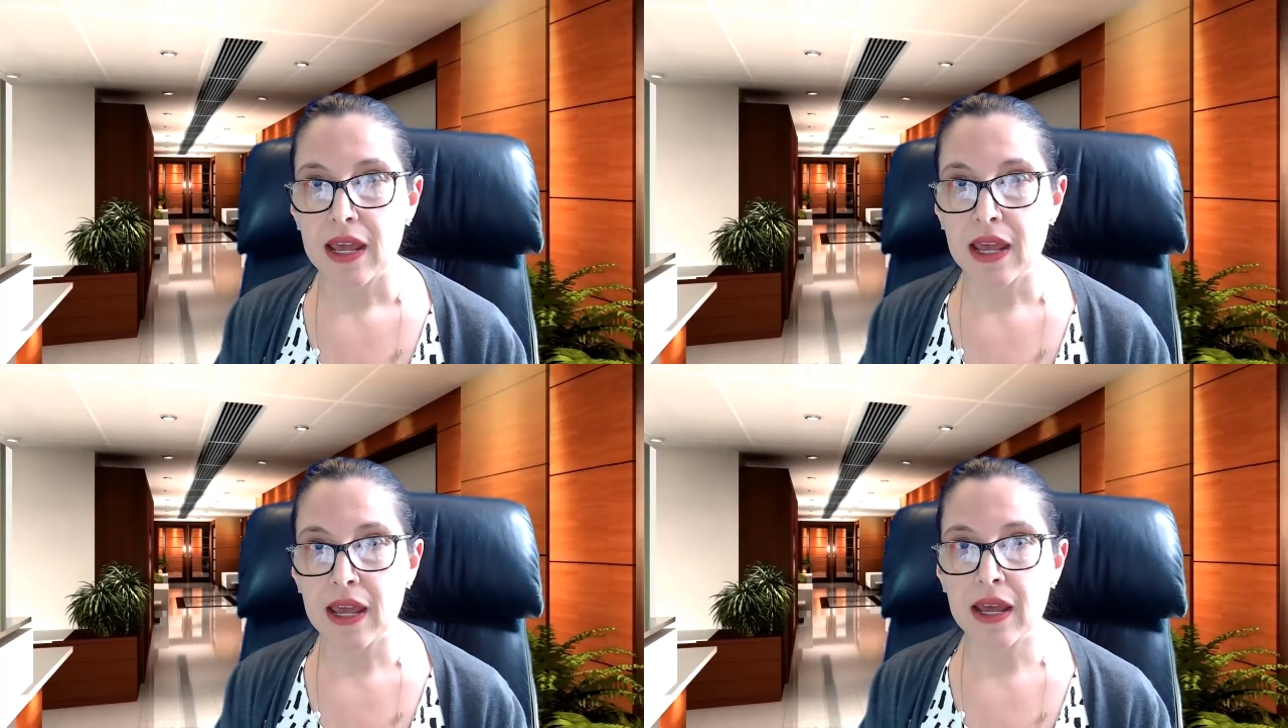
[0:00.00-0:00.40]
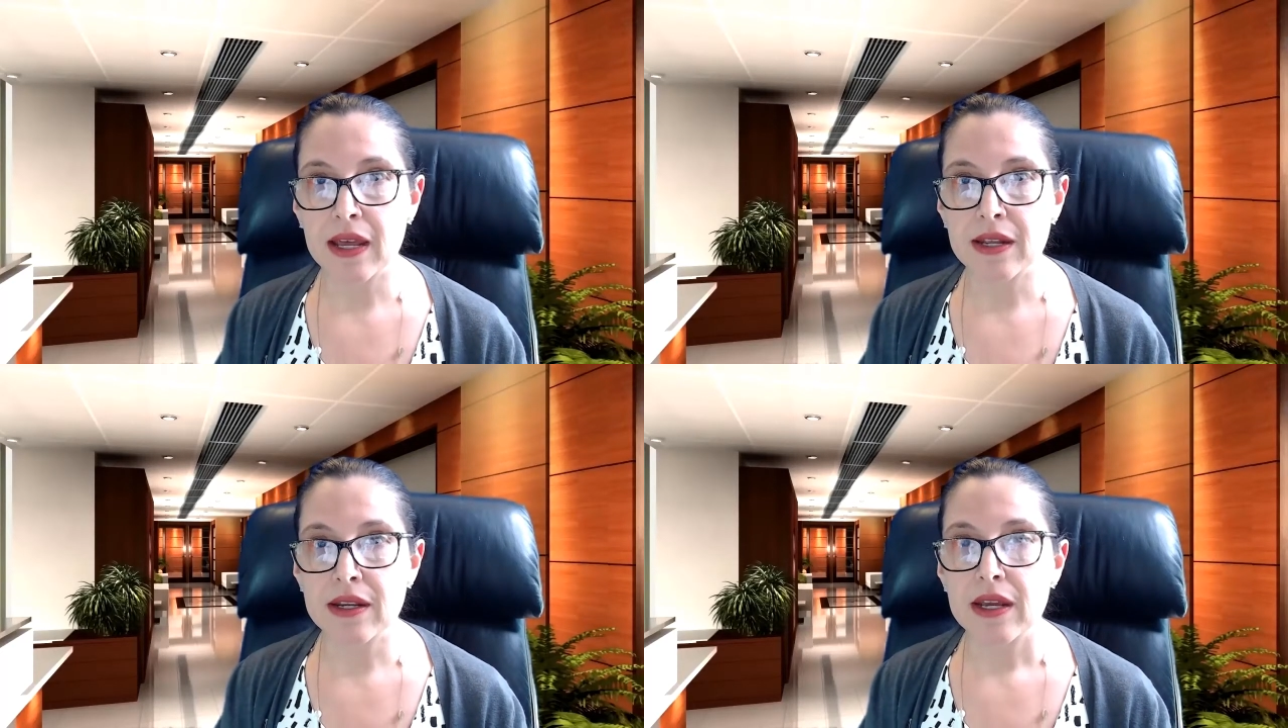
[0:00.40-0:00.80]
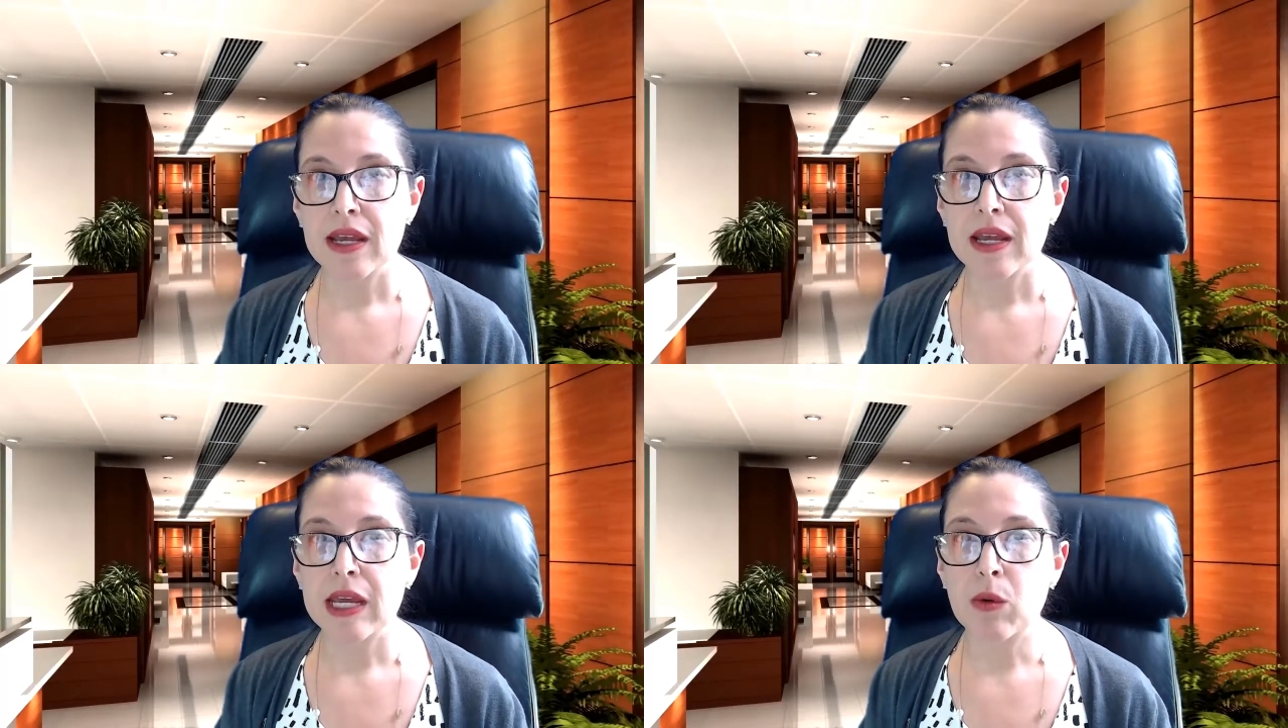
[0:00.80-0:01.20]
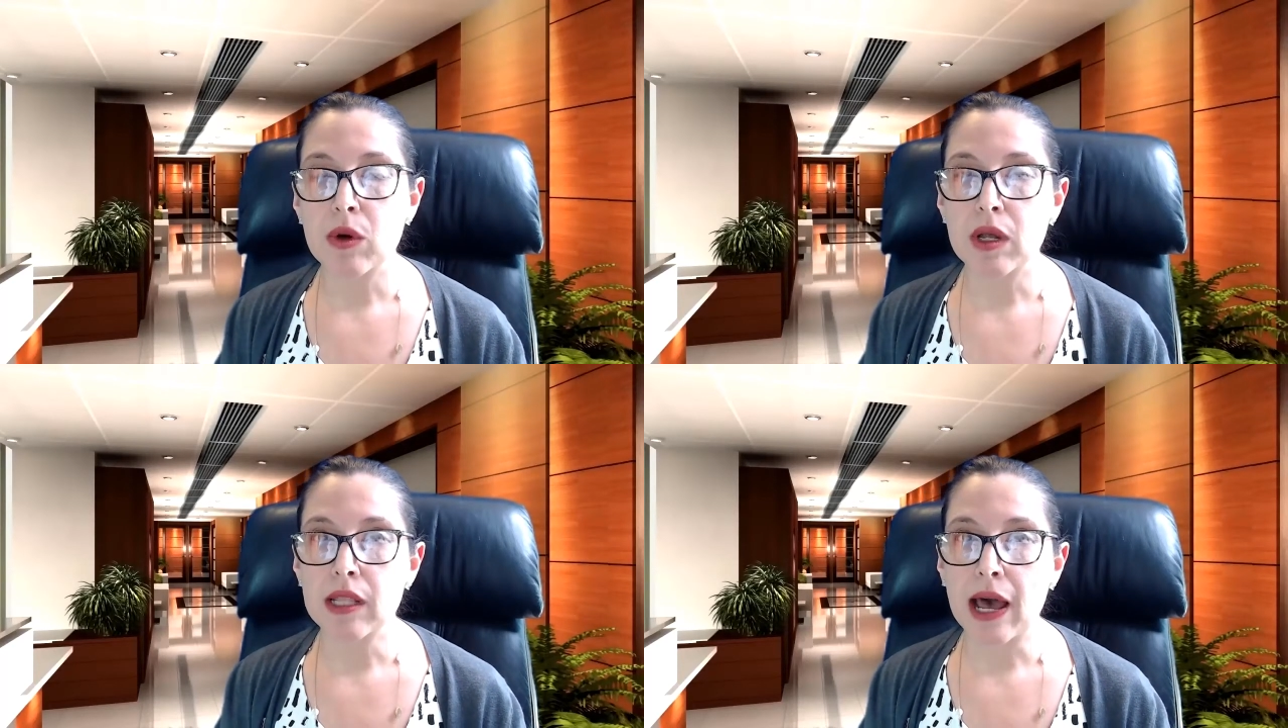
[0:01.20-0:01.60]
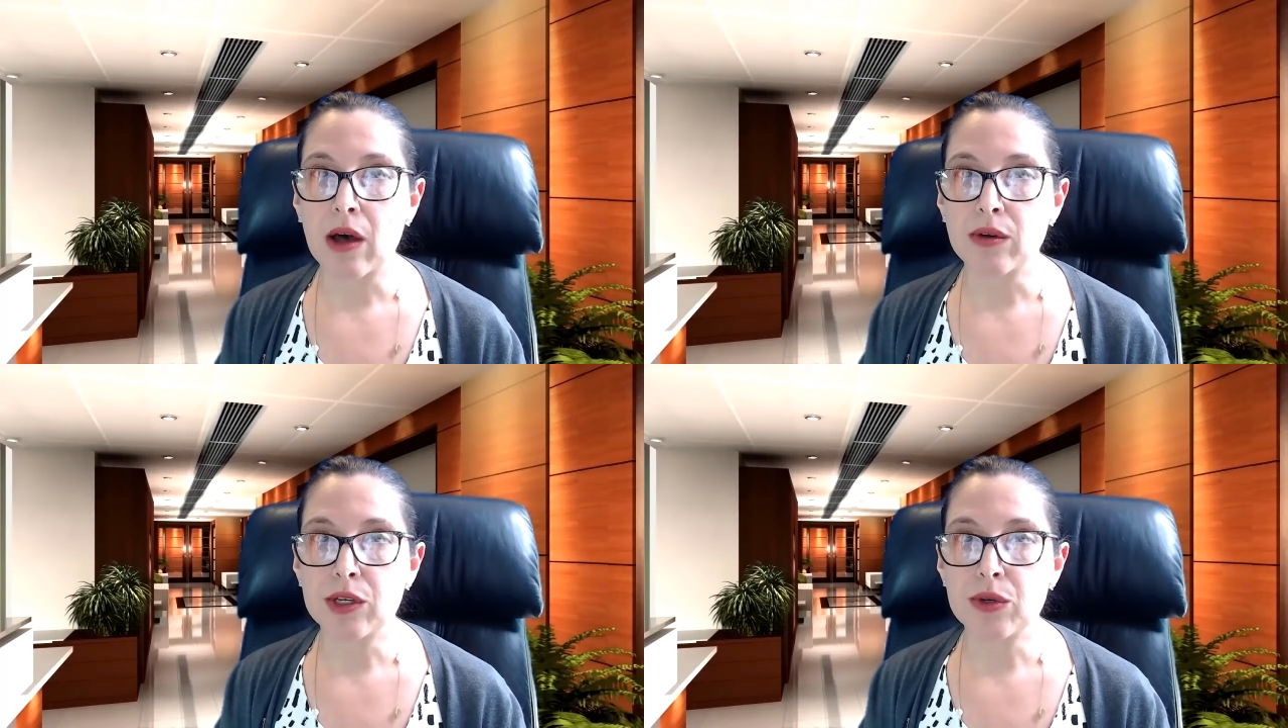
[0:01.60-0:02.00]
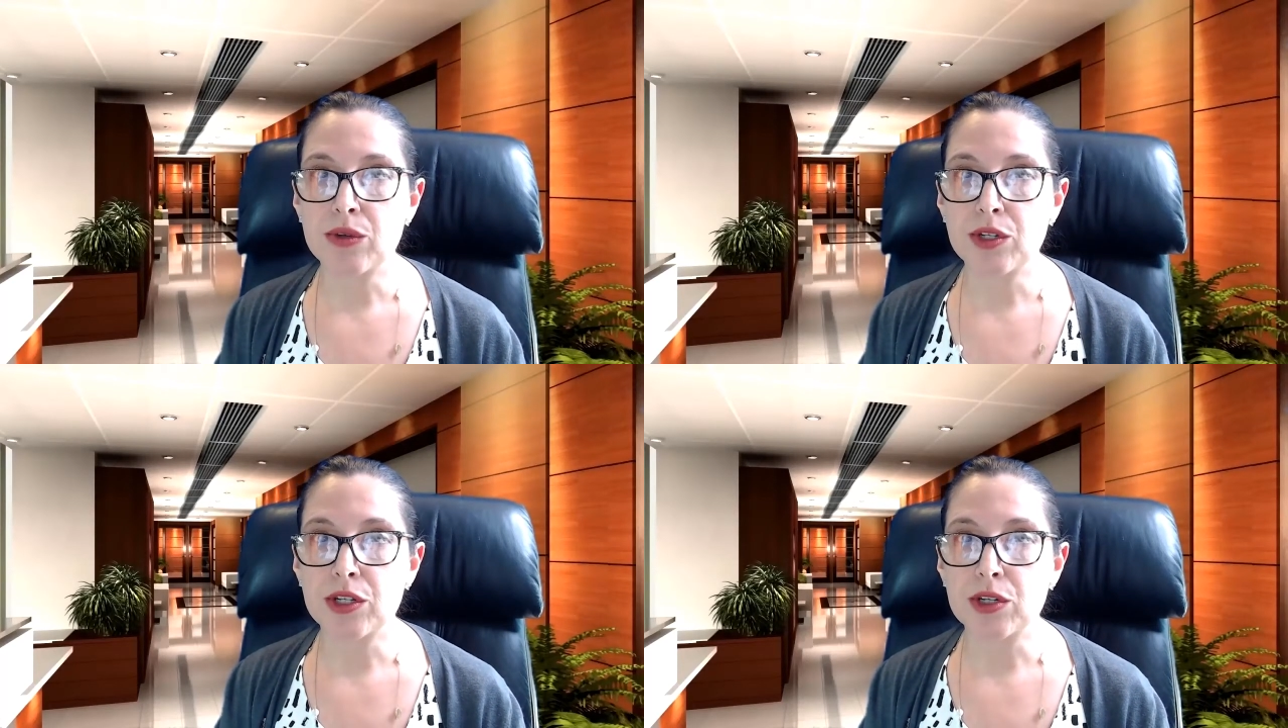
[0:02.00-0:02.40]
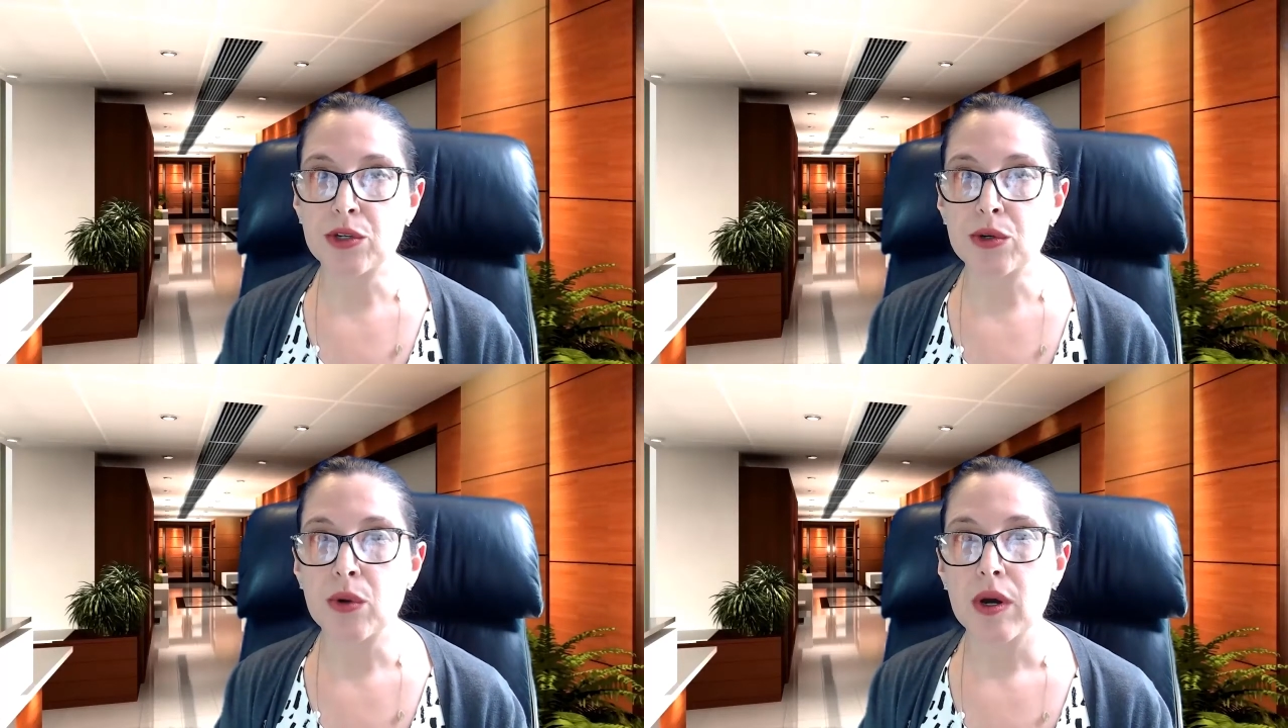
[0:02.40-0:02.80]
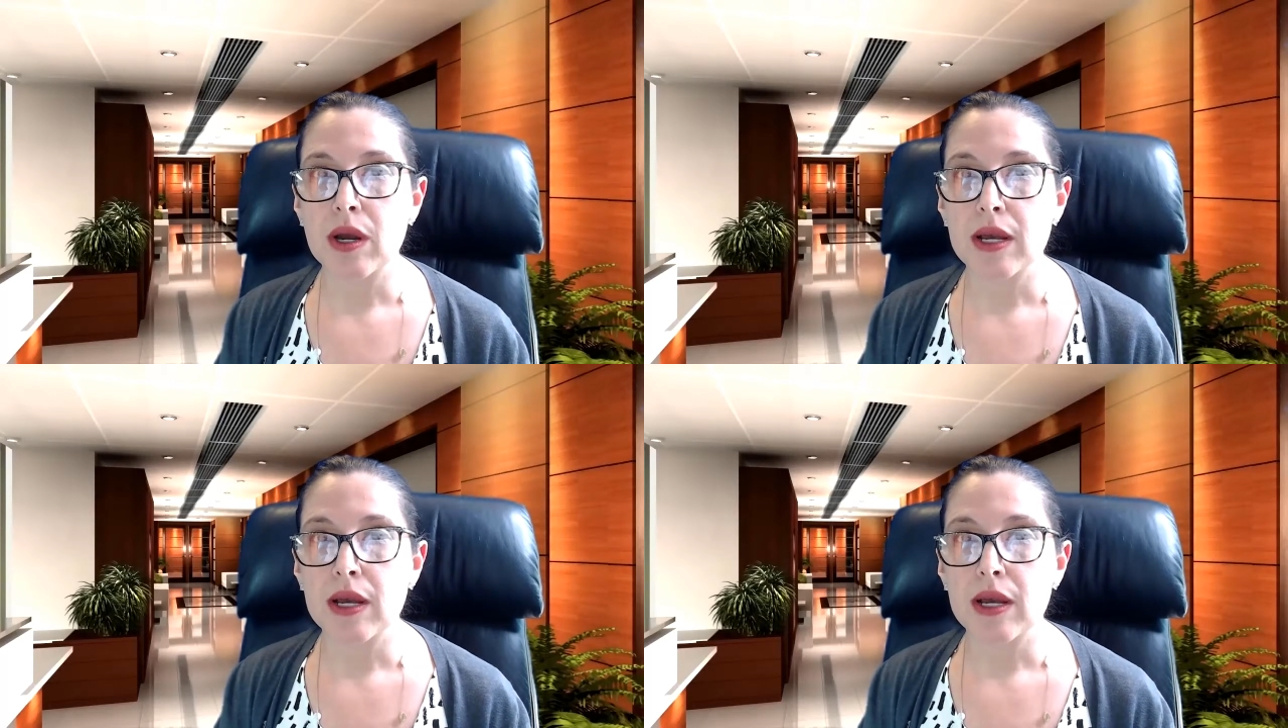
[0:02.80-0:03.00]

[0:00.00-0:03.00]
And it will allow you to